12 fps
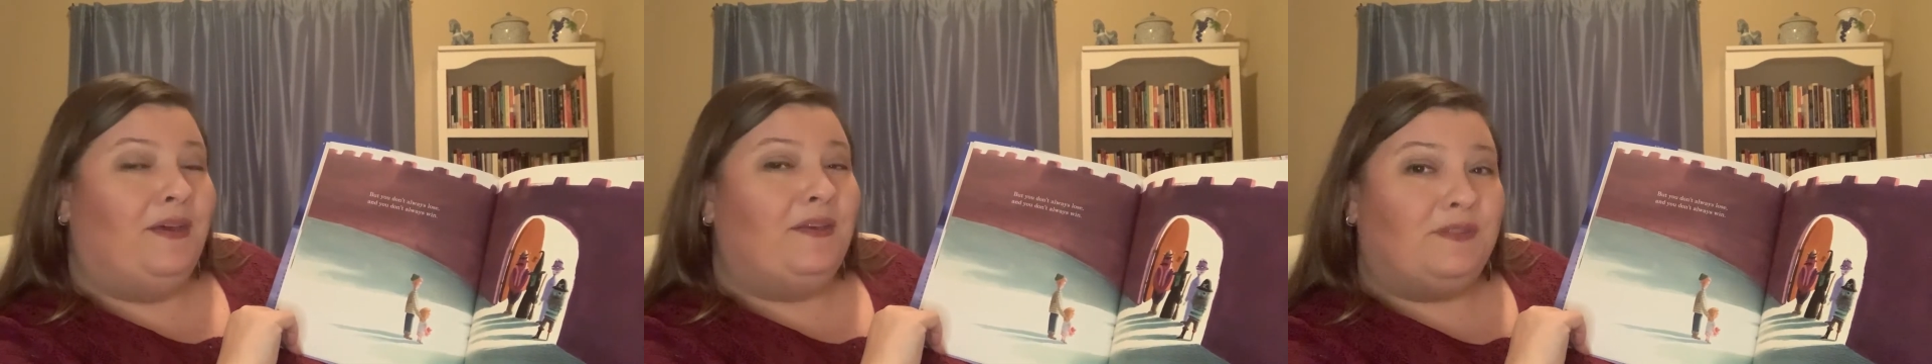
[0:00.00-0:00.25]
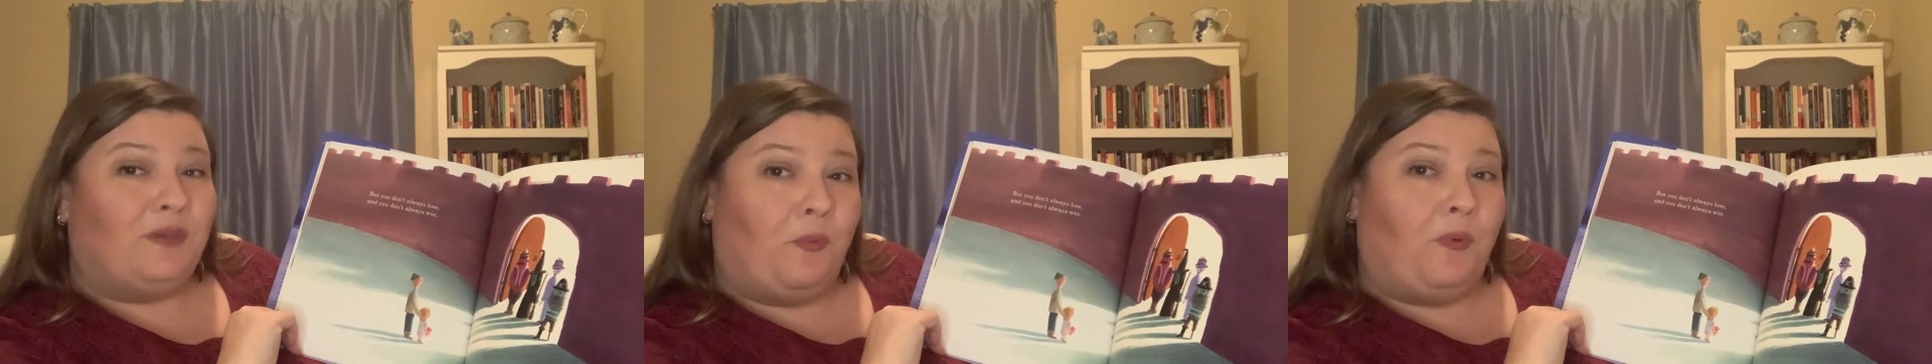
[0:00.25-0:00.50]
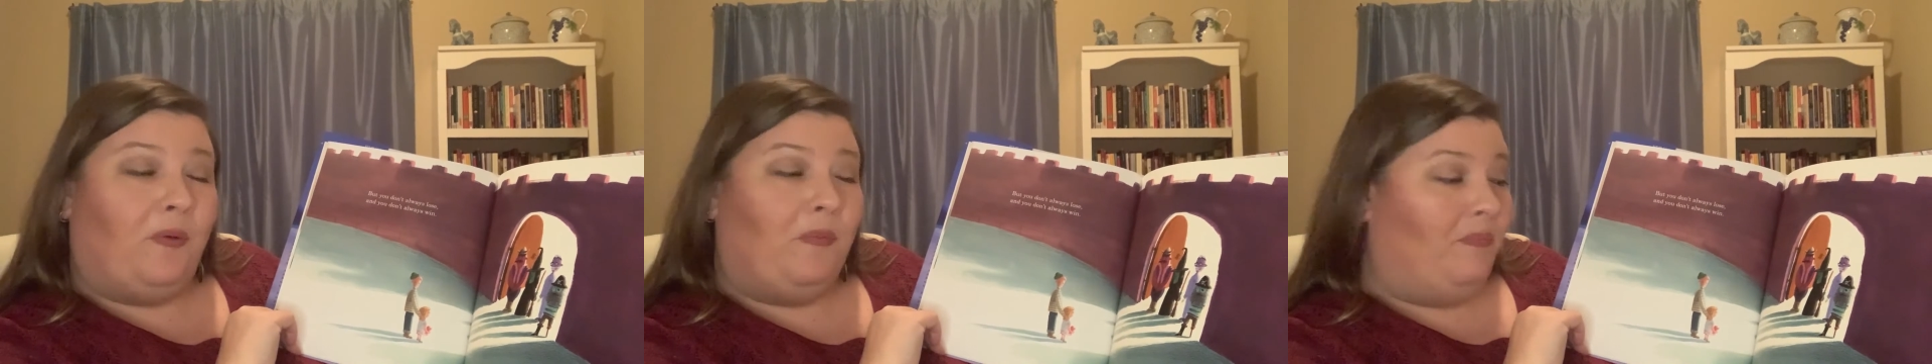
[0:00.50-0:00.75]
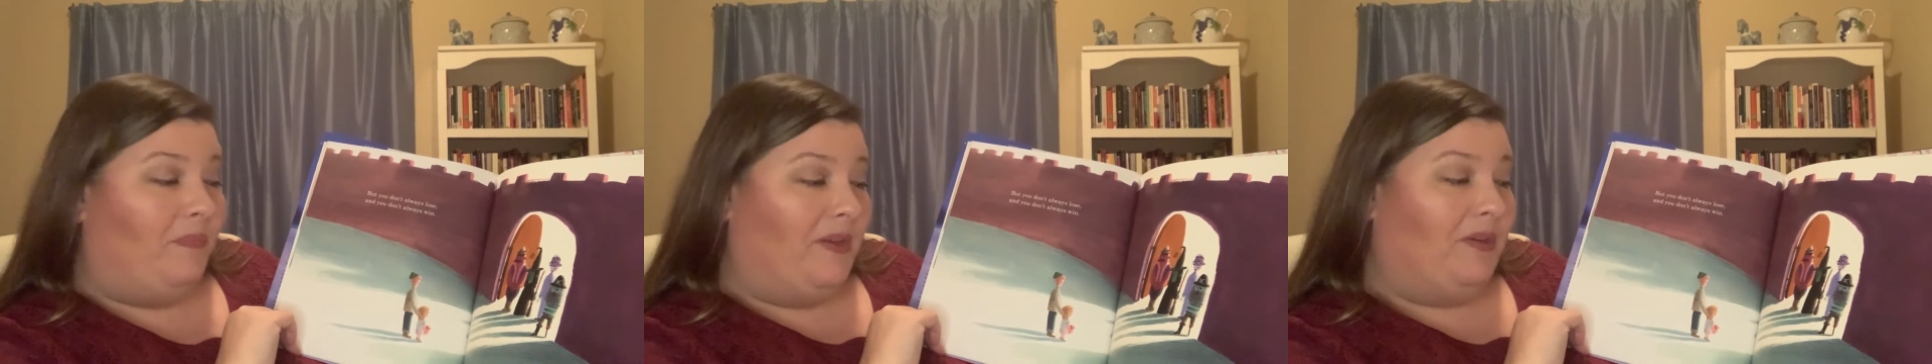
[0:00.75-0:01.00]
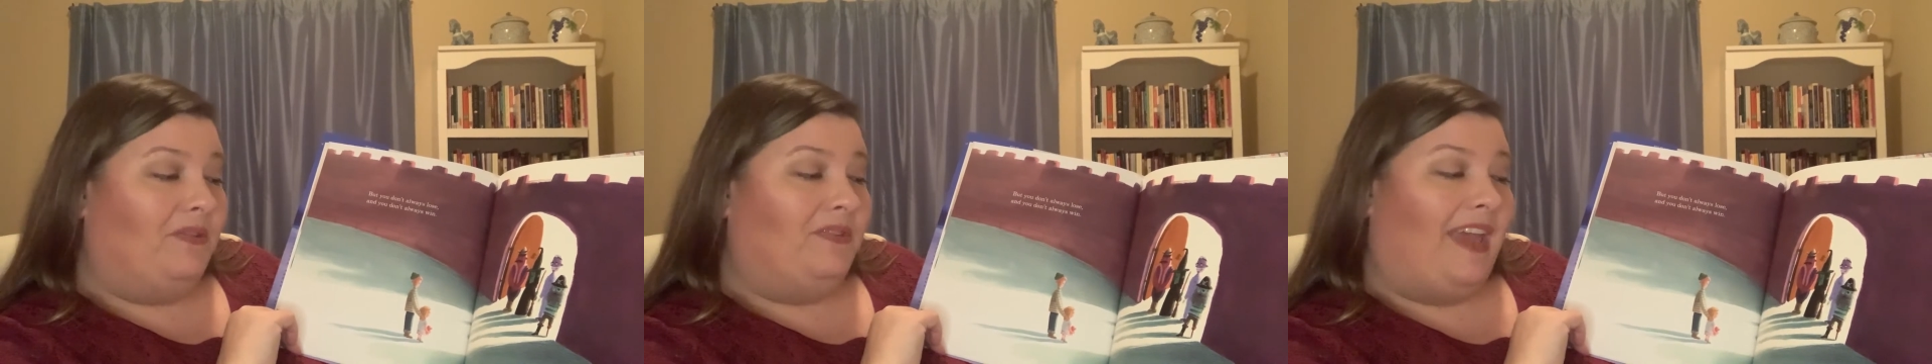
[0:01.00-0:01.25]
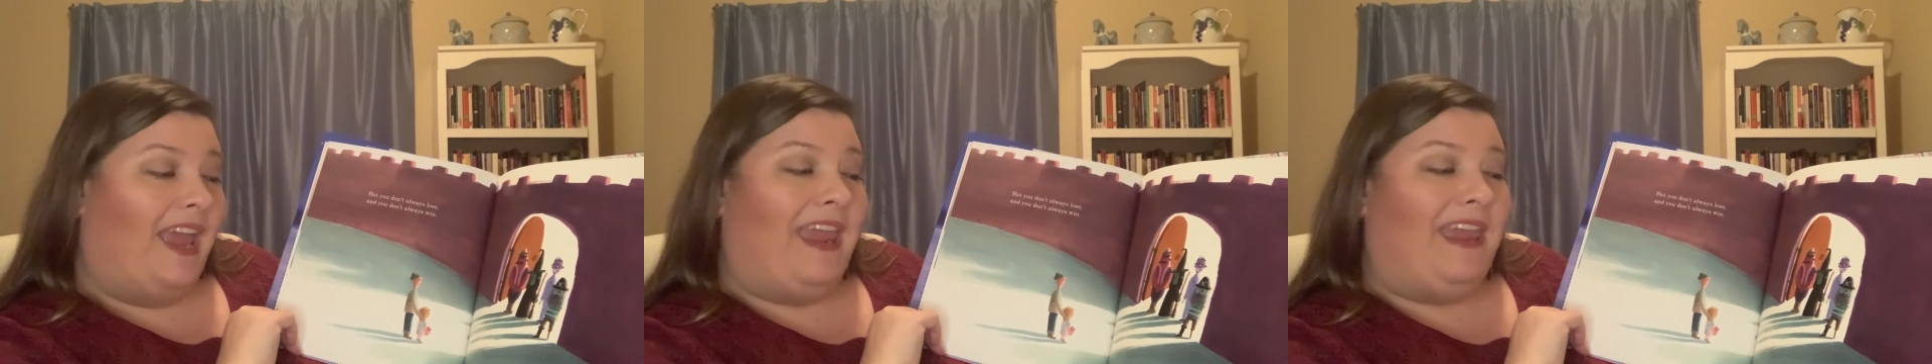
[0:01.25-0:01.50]
So we'll build
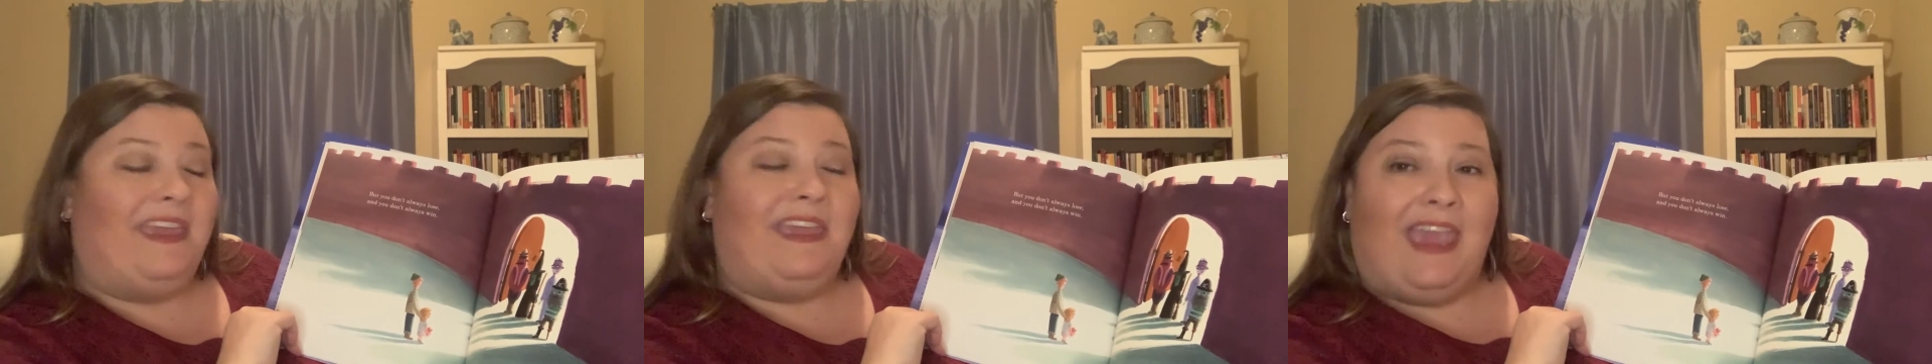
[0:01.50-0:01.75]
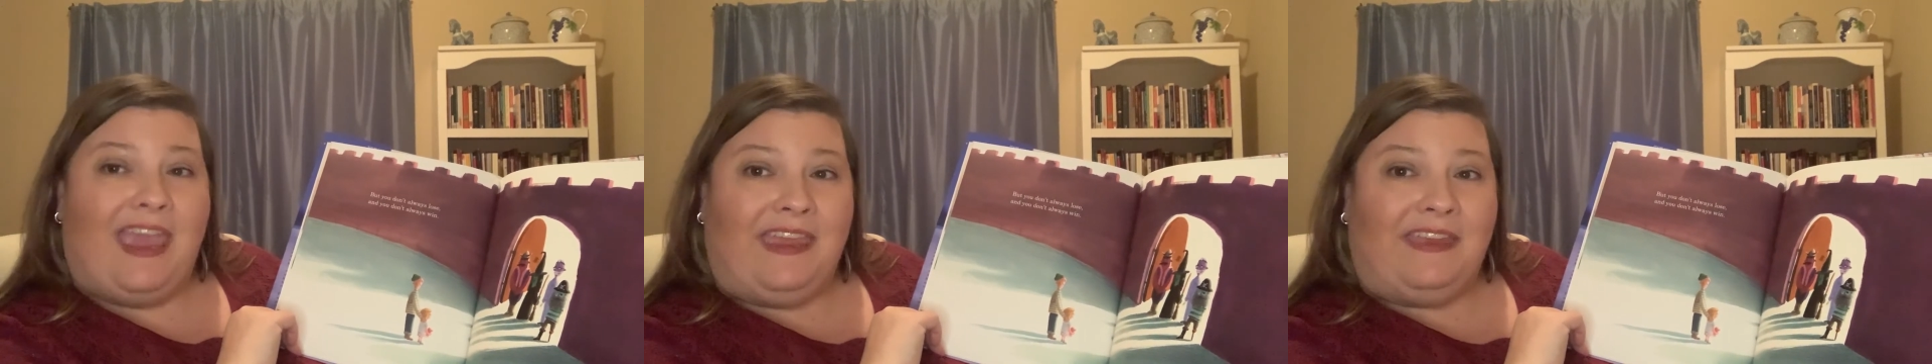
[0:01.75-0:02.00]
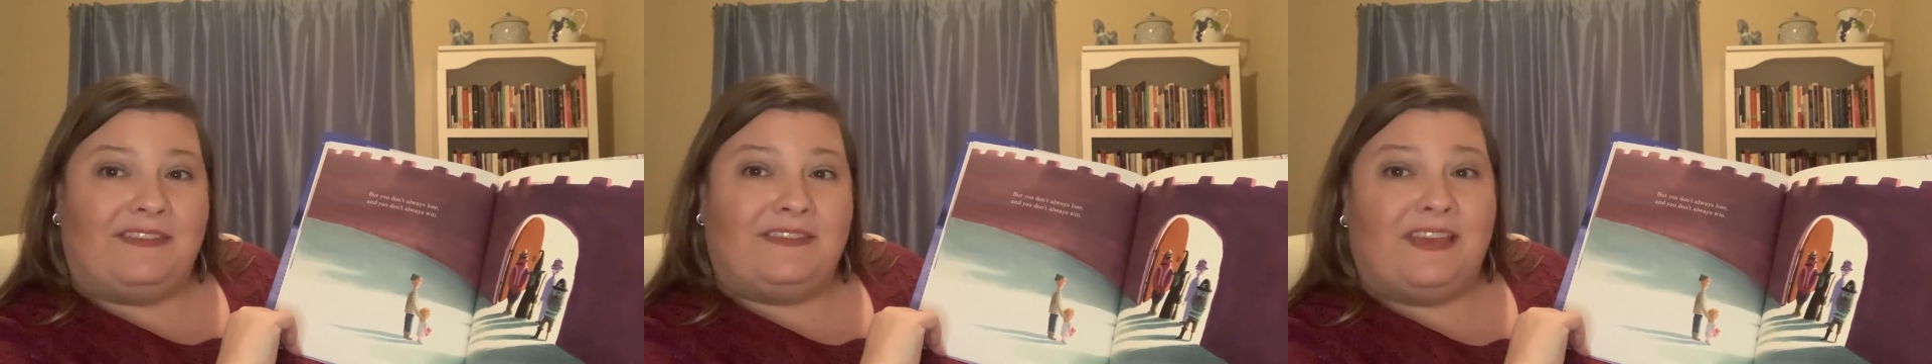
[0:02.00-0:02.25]
a gate